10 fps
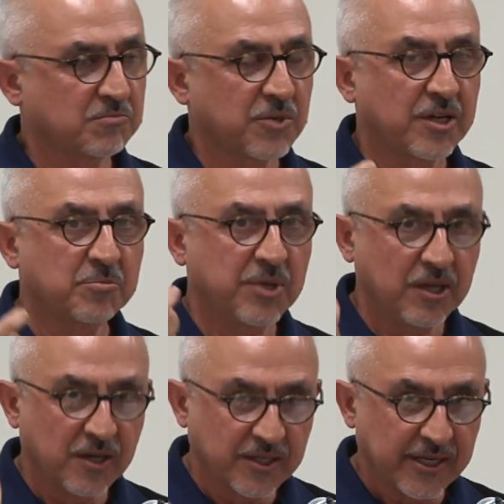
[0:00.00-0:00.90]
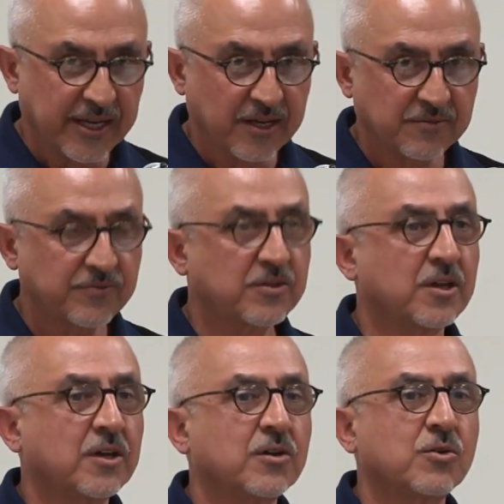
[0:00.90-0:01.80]
kind of being on the left
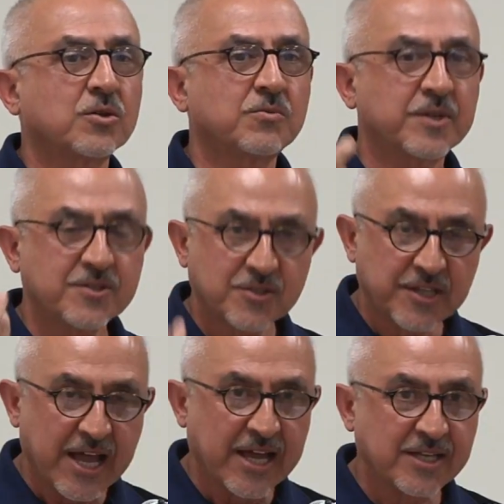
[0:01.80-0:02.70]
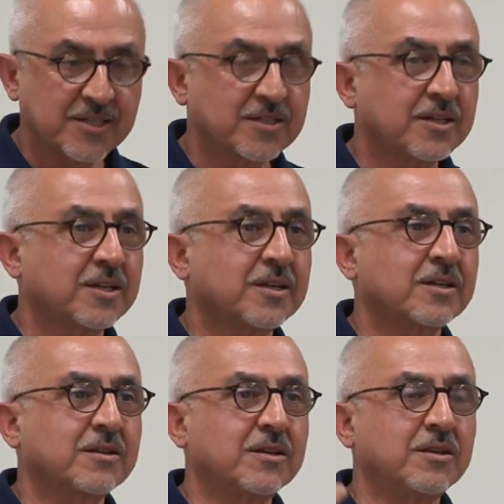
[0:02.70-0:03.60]
could withstand
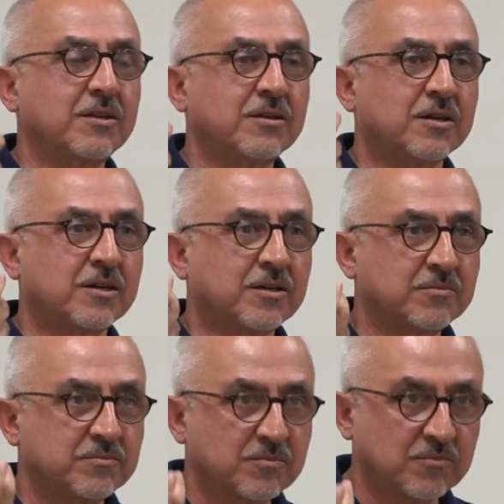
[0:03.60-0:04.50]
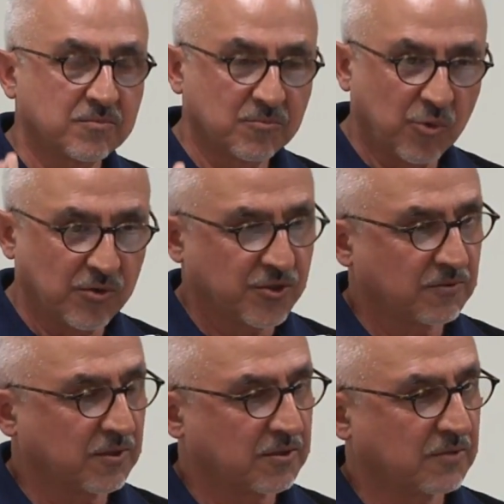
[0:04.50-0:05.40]
the uh,
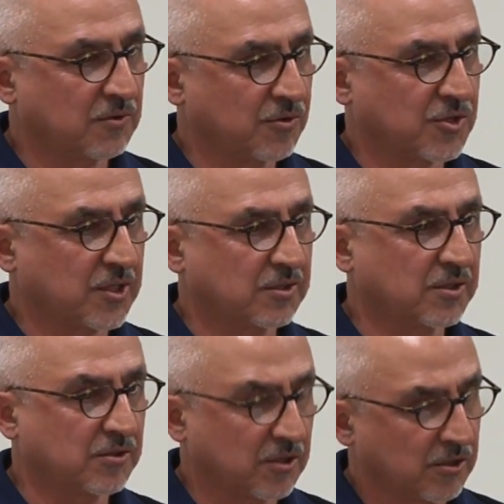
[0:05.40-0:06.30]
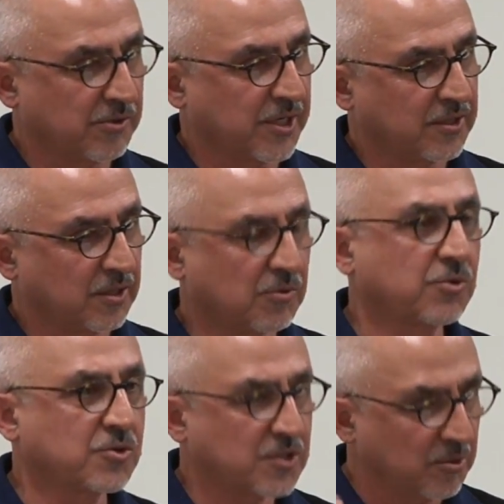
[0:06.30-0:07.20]
Bolshevik revolution deteriorating, we
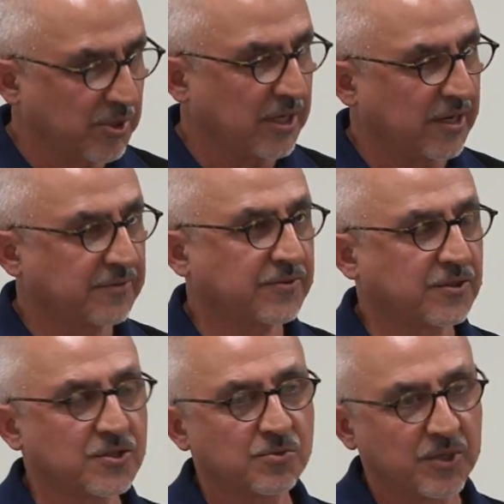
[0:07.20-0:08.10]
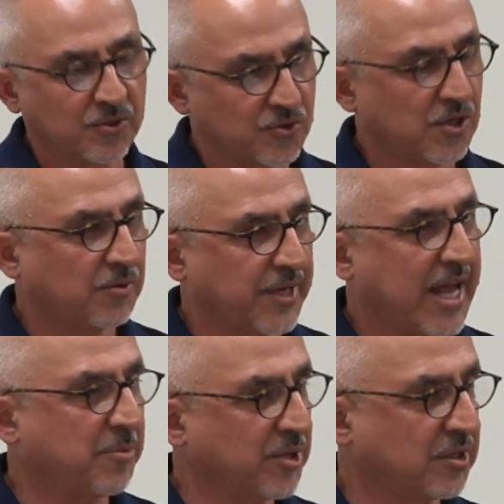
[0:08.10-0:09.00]
could still be a leftist when you saw what
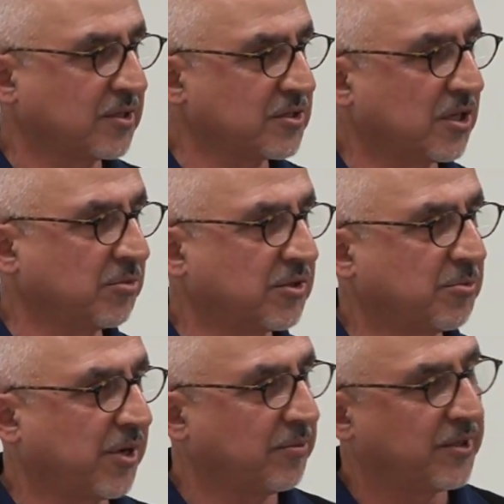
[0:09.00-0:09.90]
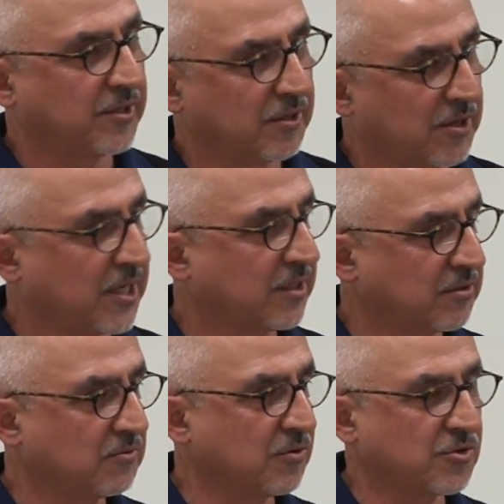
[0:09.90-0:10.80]
happened in Islamic Republic. The Iranian
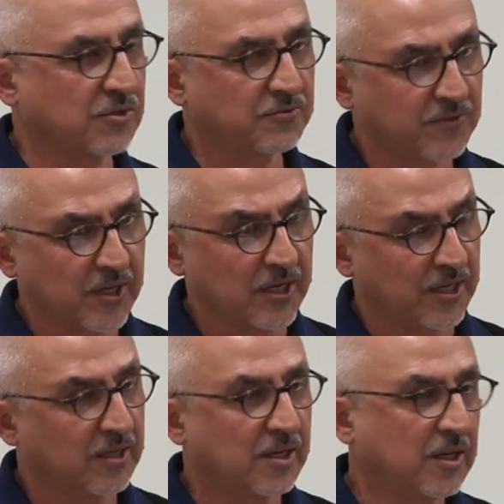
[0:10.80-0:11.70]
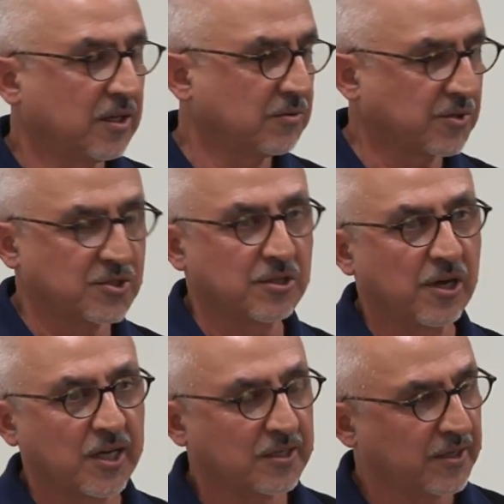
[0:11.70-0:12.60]
revolution failing was
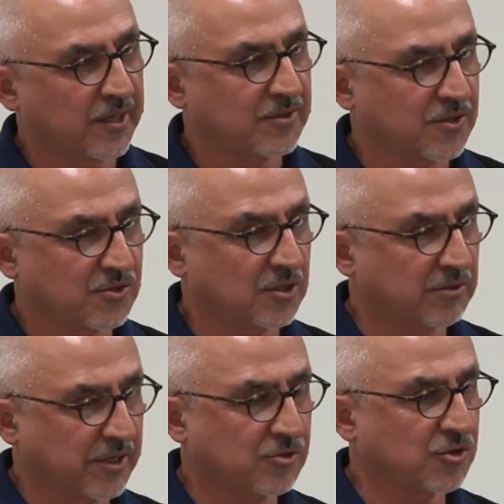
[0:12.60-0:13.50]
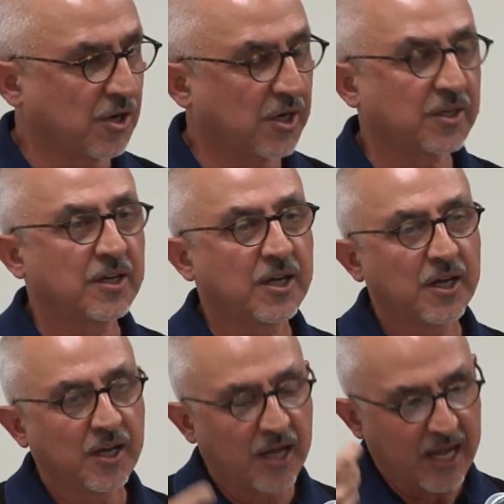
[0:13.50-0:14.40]
not like such a great shock,
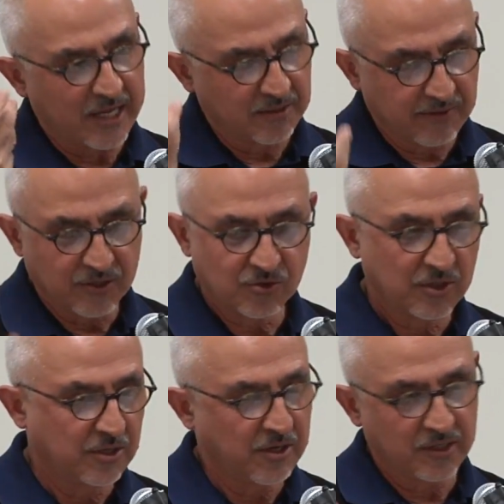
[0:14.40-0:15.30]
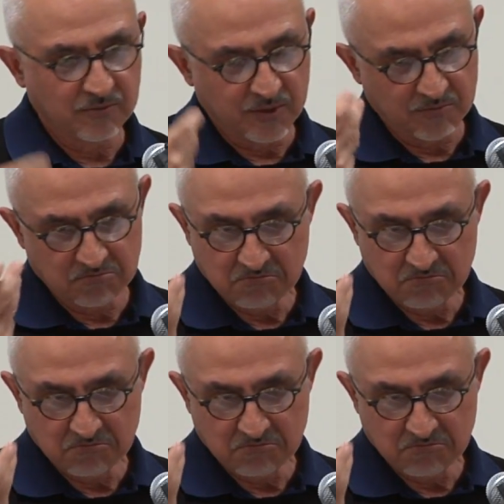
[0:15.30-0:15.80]
and eventually, kind of we